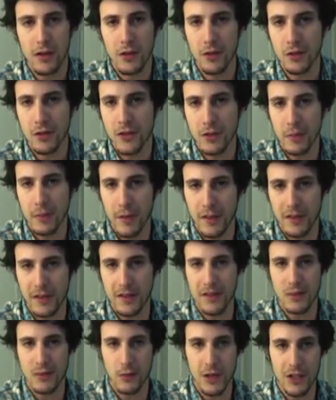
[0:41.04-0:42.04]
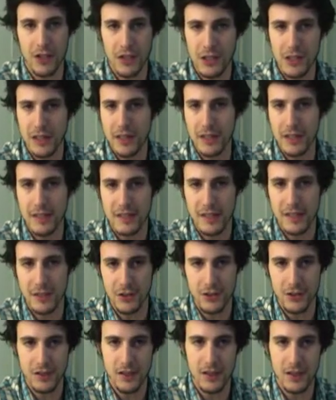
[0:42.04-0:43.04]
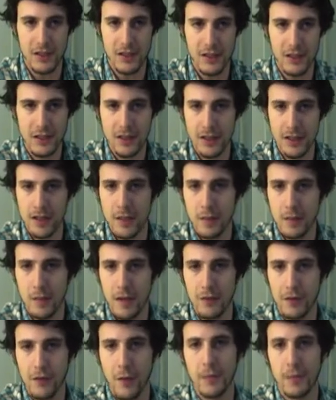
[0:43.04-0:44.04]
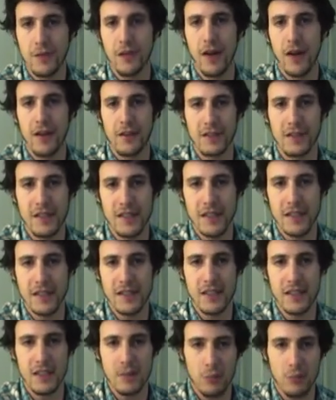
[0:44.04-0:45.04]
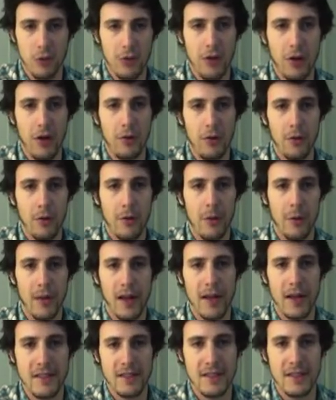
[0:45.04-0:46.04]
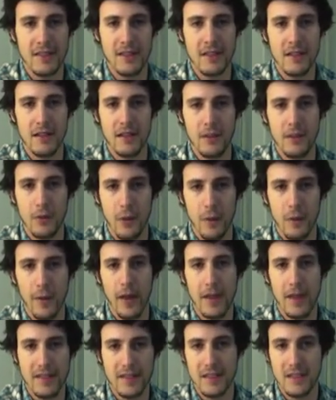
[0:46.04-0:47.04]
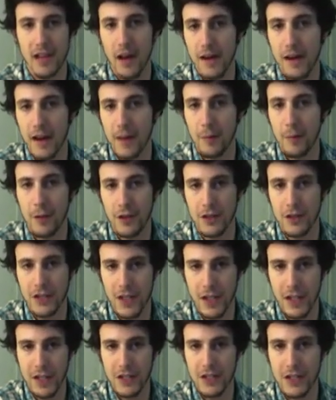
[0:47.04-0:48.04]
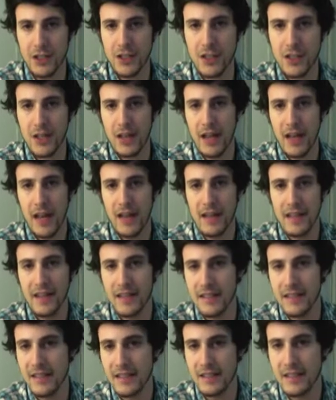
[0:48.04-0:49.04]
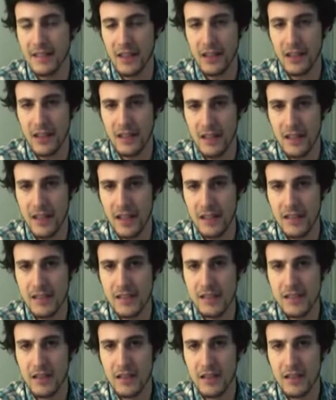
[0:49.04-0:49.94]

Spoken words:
who is depicted as rigid and disinterested. By the film's final scenes, it is Bruno who he realizes unable to change and is, as Seeley says,